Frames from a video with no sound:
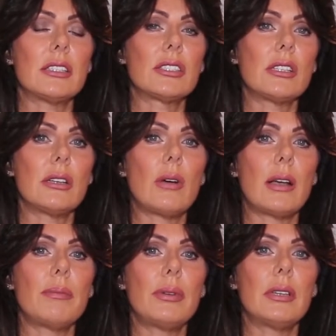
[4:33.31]
So I
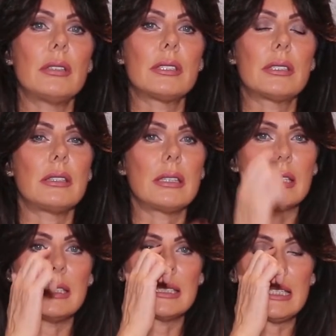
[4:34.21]
put the
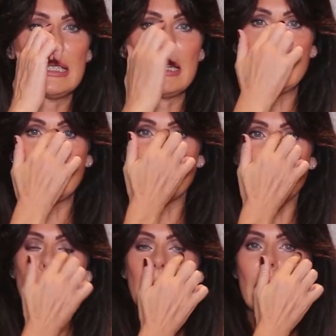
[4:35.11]
concealer
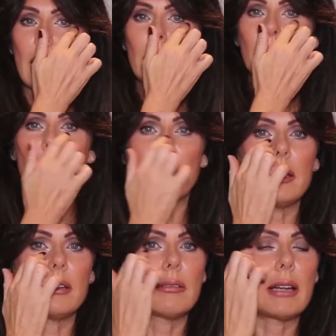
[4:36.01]
here and
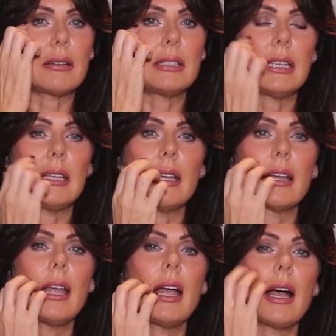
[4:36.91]
brighten around
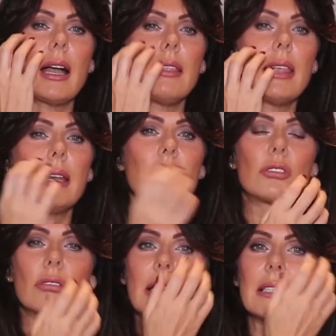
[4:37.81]
here, and then
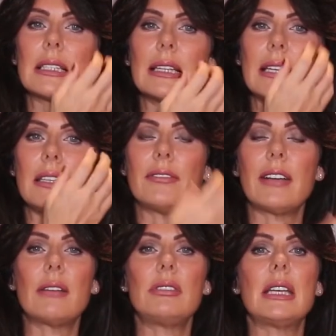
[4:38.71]
try to let your
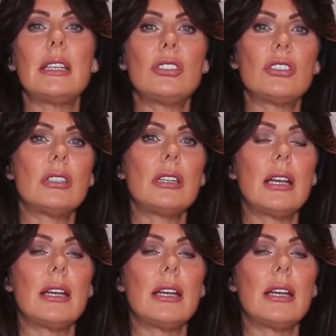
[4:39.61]
foundation